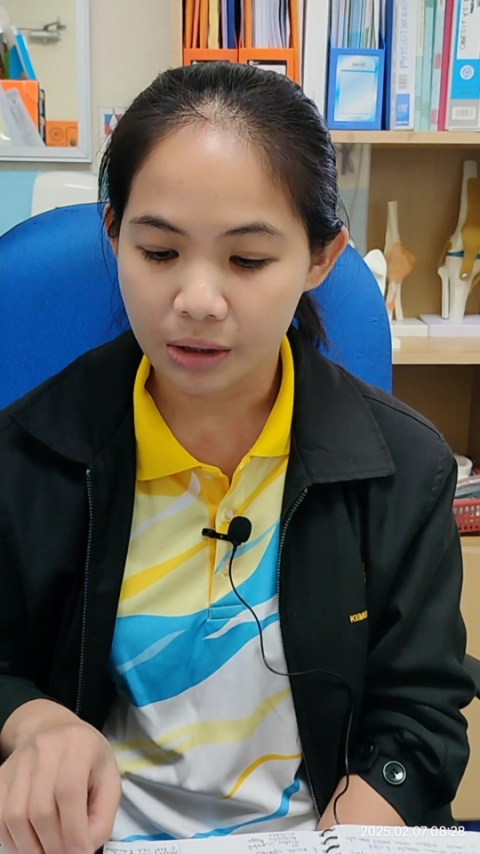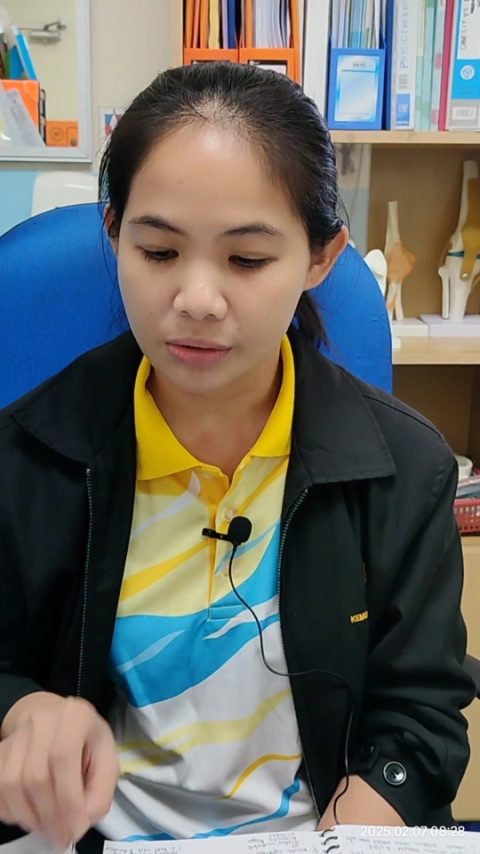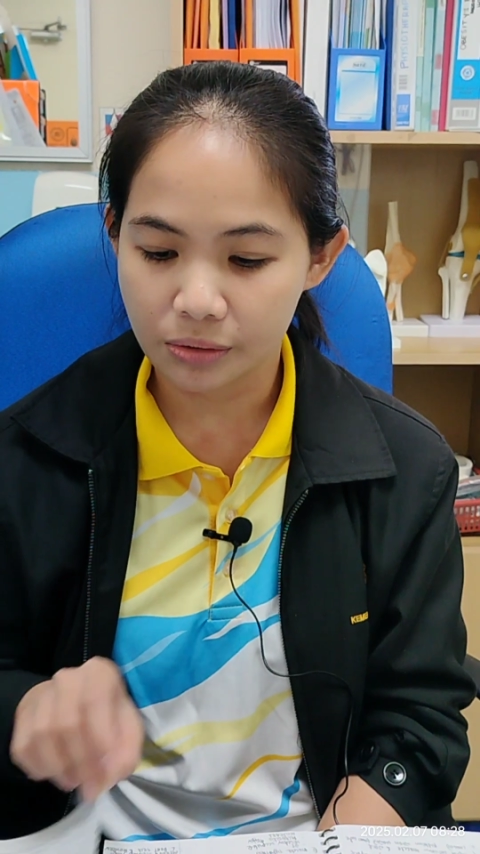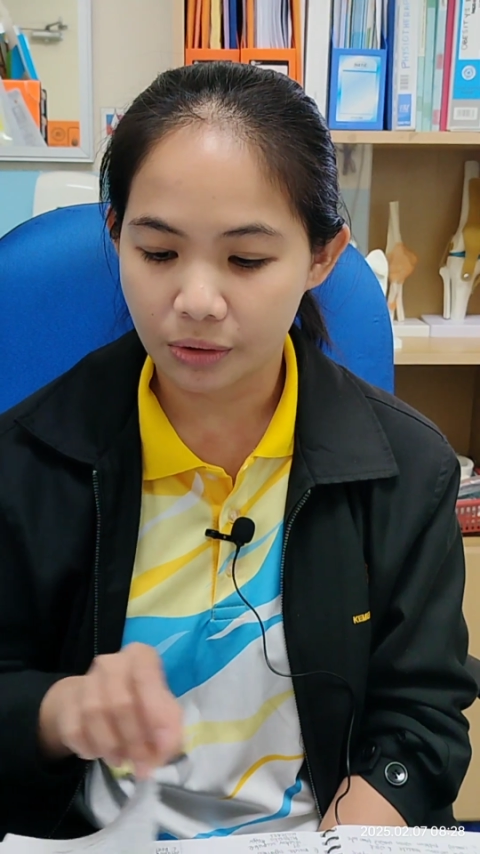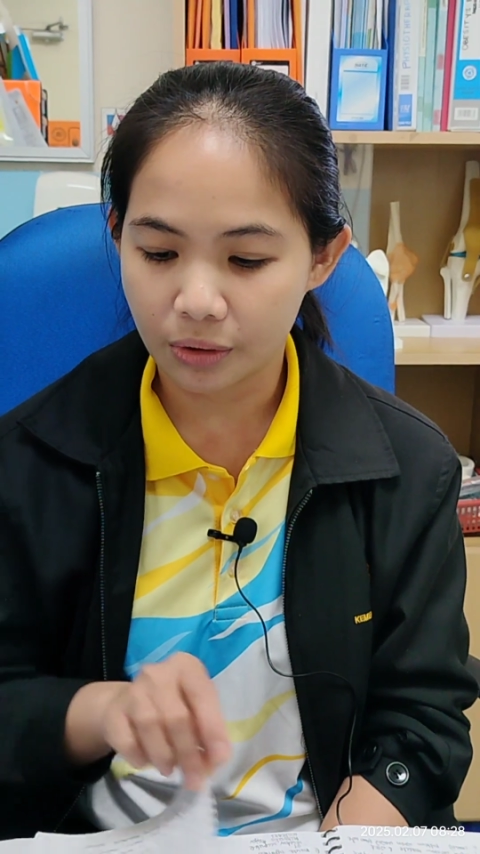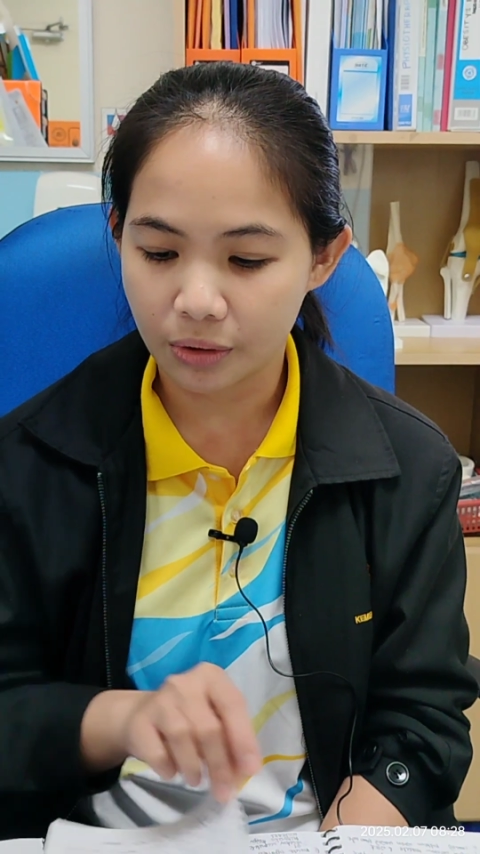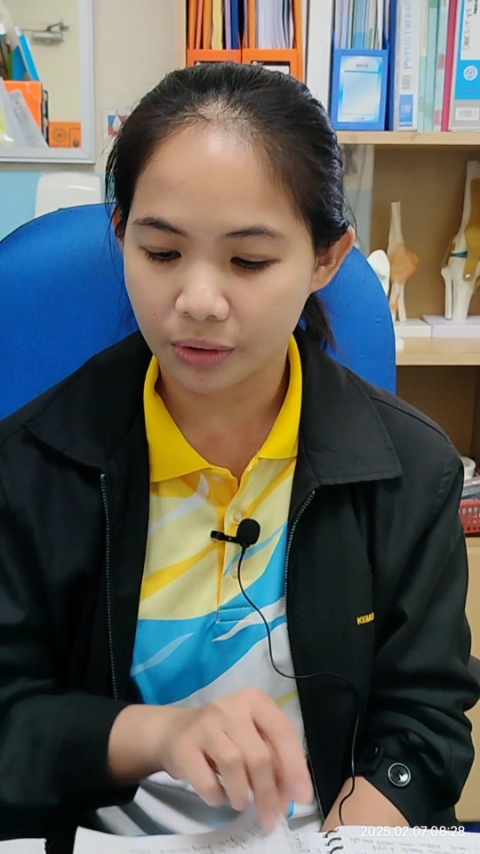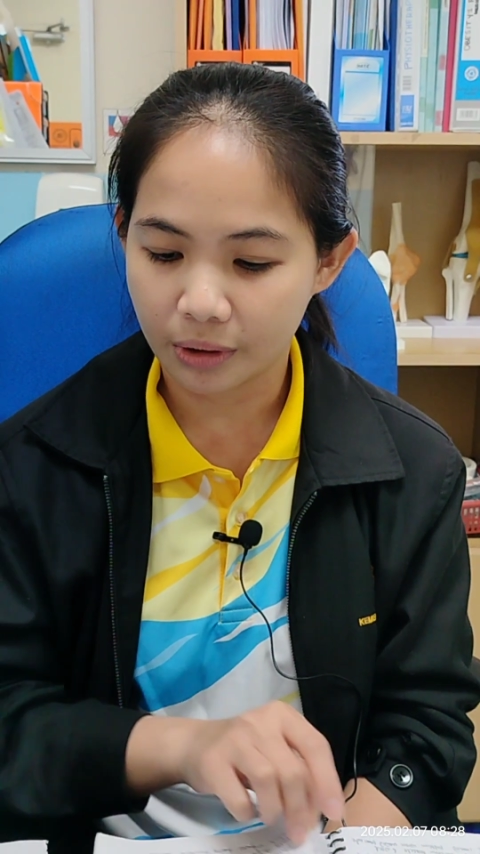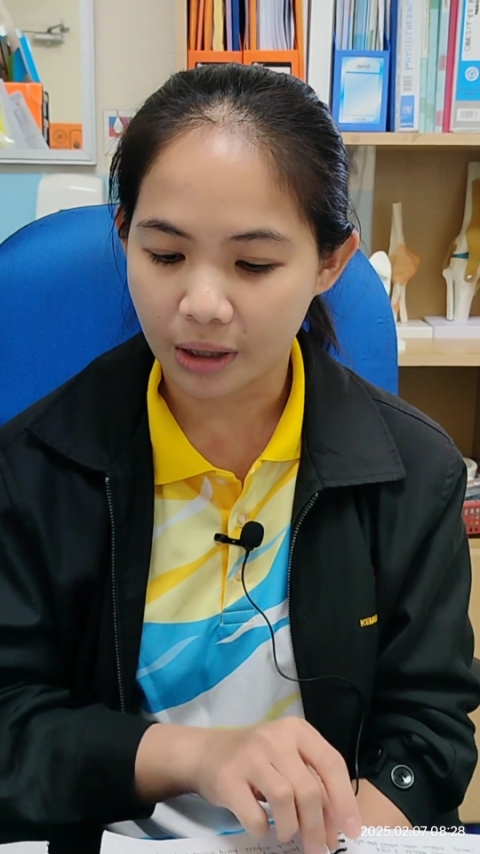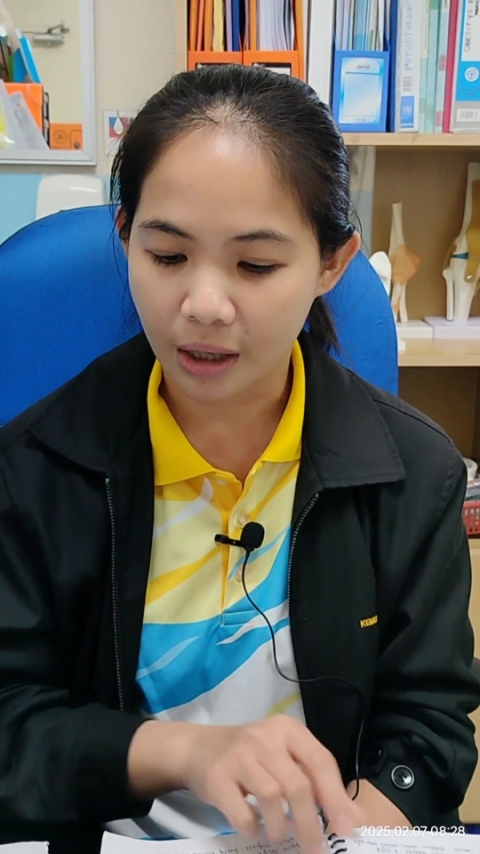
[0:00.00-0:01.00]

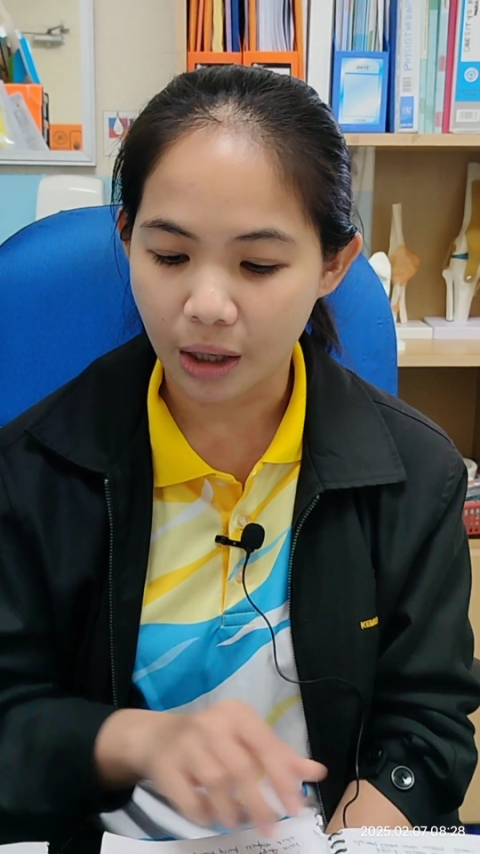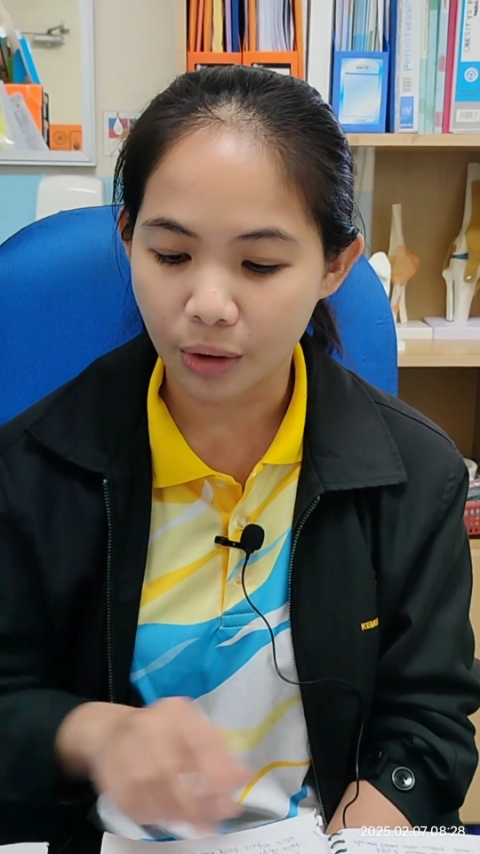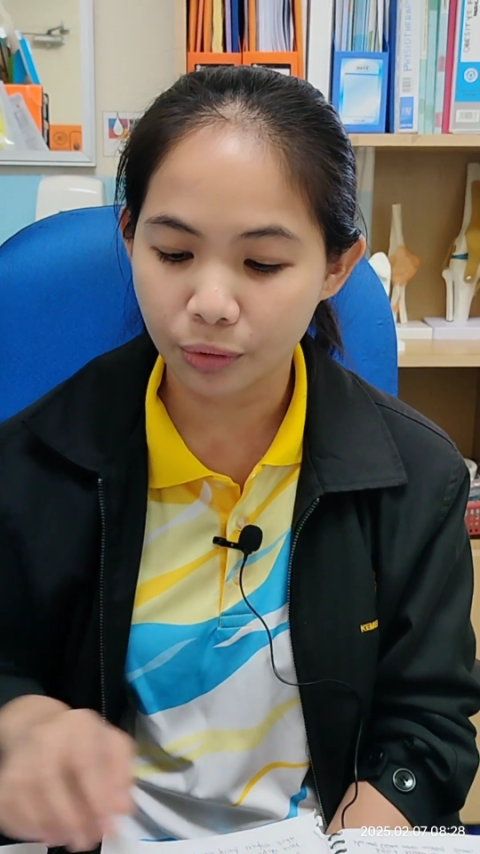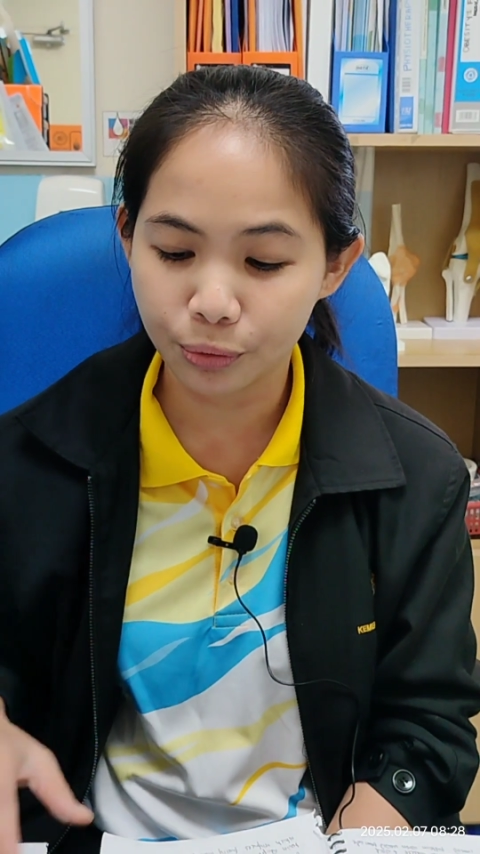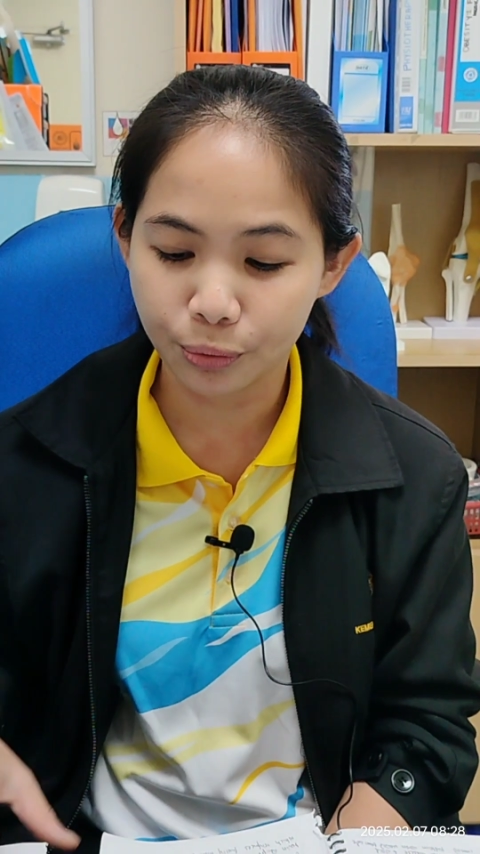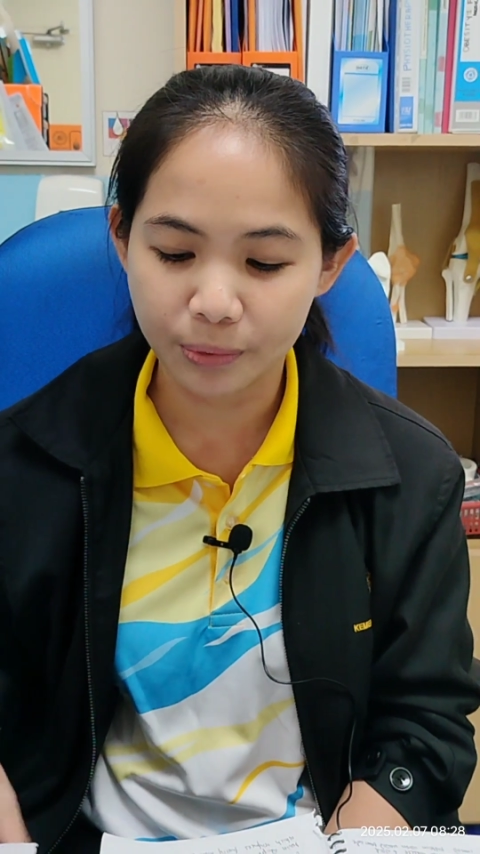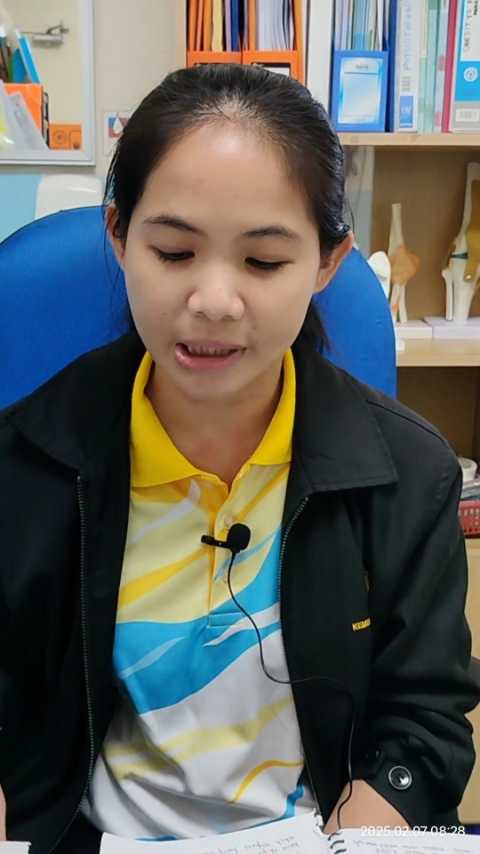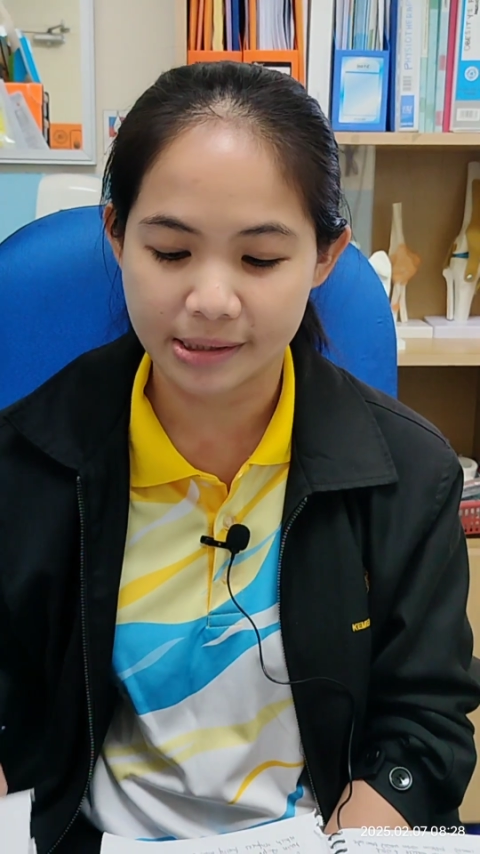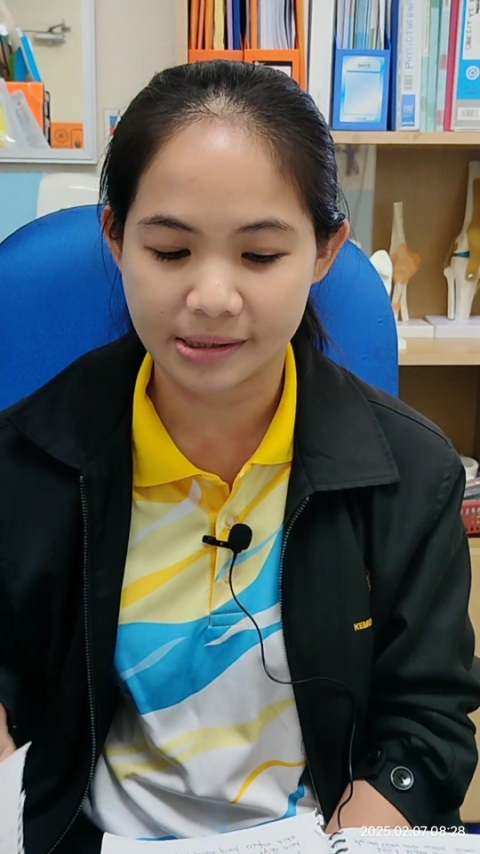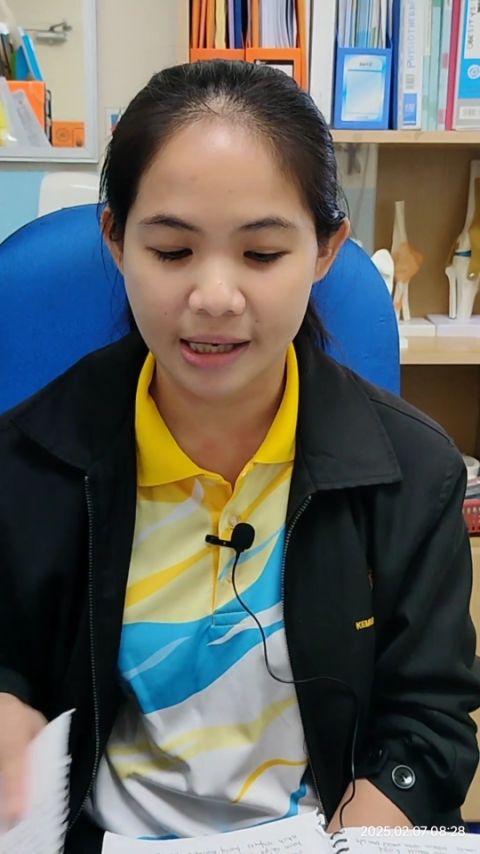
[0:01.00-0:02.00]
so how do we
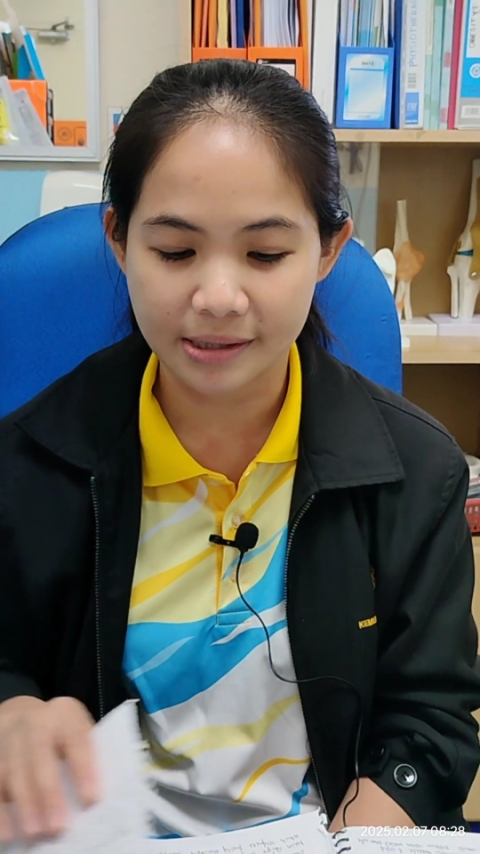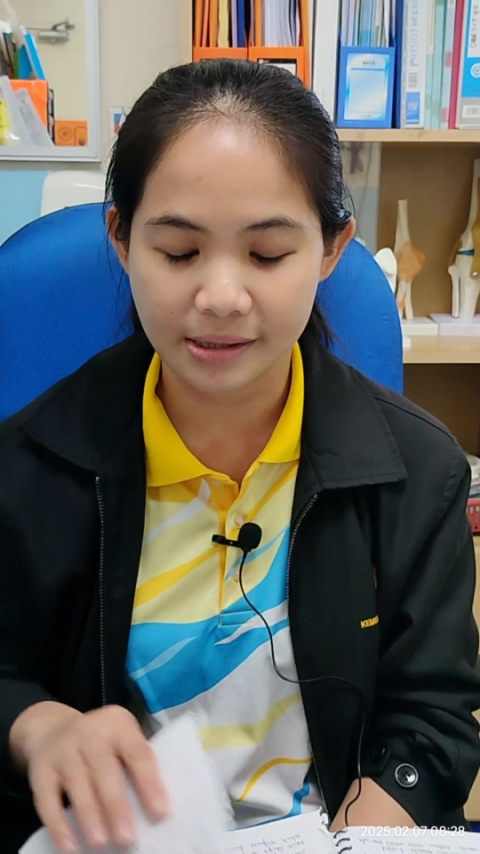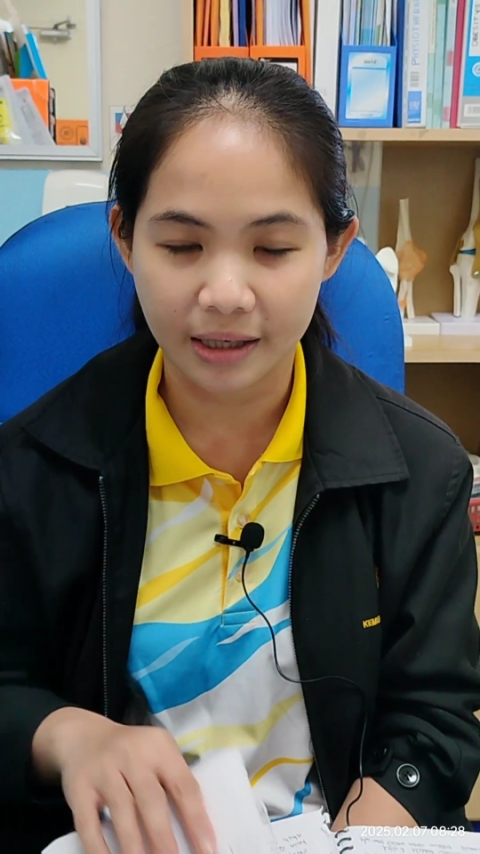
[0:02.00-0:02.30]
assess